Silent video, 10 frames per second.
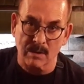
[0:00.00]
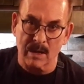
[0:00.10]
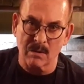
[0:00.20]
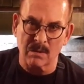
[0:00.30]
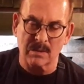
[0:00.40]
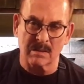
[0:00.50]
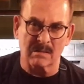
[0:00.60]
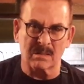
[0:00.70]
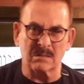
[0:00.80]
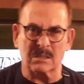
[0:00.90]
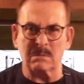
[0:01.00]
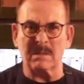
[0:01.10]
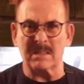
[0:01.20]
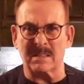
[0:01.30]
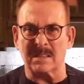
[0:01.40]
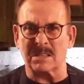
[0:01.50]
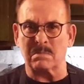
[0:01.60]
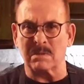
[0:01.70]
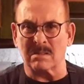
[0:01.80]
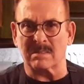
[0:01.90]
And now you think, oh, sweetened condensed
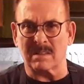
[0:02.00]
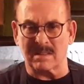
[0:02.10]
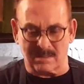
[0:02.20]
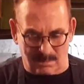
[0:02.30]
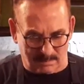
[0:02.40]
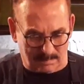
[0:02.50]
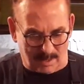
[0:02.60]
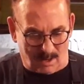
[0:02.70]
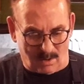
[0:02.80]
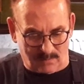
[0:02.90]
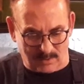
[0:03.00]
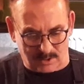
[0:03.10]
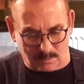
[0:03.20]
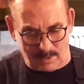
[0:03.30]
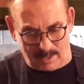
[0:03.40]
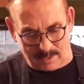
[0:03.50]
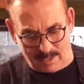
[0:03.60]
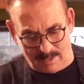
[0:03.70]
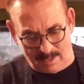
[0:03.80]
milk, that's going to be awfully sweet